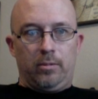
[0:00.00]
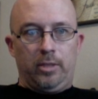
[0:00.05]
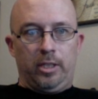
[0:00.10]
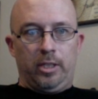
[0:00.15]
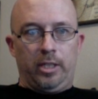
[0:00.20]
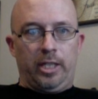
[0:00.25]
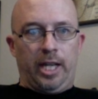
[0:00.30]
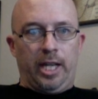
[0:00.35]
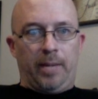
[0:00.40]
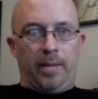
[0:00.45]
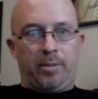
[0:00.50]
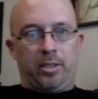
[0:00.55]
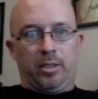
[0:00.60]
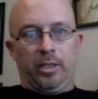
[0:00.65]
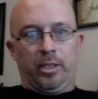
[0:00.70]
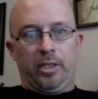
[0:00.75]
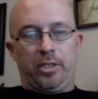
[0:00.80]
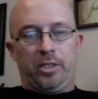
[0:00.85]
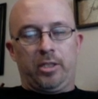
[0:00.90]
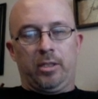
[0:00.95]

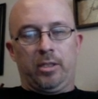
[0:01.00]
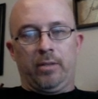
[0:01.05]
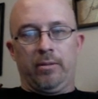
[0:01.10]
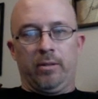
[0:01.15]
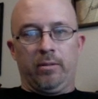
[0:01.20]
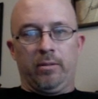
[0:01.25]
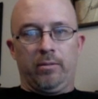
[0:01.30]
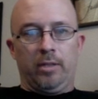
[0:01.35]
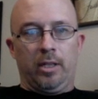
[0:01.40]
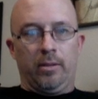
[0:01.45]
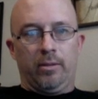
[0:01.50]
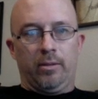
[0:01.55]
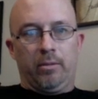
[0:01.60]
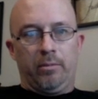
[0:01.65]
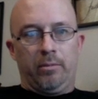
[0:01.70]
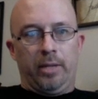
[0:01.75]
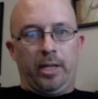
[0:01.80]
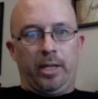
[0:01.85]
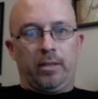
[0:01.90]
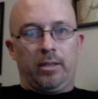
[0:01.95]
encapsulation of the
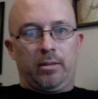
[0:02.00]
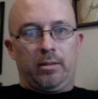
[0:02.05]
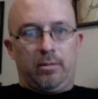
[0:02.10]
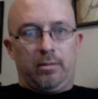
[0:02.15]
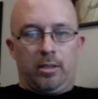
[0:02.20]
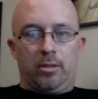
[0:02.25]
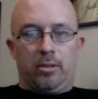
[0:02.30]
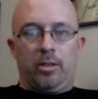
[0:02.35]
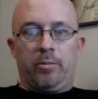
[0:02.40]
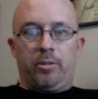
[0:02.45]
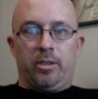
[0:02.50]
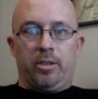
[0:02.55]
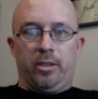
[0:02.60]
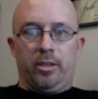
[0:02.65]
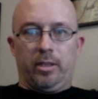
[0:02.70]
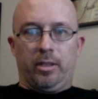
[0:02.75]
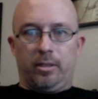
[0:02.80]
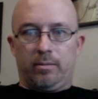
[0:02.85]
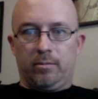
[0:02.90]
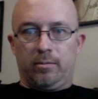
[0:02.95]
meta description
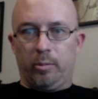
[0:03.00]
there.